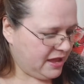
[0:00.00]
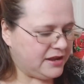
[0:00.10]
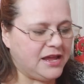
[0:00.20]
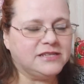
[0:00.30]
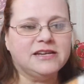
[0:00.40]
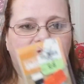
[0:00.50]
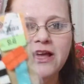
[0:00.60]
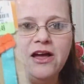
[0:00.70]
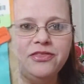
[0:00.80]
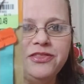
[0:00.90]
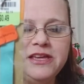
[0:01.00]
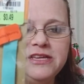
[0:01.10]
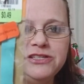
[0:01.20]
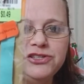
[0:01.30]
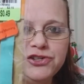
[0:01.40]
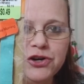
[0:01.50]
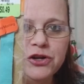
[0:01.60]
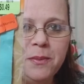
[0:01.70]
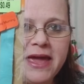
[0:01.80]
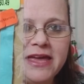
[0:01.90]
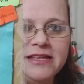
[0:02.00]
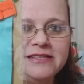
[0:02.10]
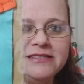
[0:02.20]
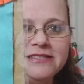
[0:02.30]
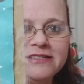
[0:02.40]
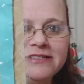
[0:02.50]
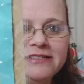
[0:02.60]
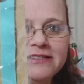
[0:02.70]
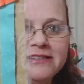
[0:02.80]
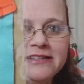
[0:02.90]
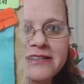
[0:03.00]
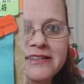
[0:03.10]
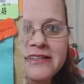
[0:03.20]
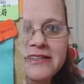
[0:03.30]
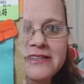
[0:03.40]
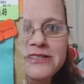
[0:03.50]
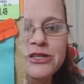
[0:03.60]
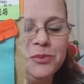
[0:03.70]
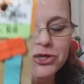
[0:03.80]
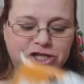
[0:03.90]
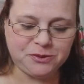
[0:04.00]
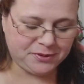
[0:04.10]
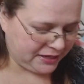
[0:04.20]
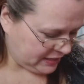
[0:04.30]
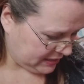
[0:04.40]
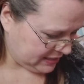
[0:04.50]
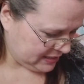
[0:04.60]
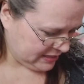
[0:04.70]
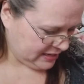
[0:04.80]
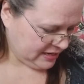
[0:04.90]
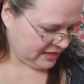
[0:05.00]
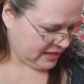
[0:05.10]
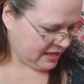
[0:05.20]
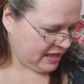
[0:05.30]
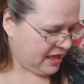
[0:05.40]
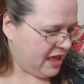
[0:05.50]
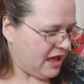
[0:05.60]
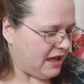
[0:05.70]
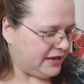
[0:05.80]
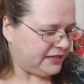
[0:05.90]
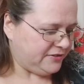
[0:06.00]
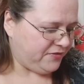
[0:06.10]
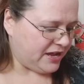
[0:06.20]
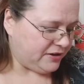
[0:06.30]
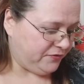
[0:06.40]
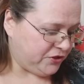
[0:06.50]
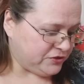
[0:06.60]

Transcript: Next, I got these journal bands. Super cheap again. I did find a few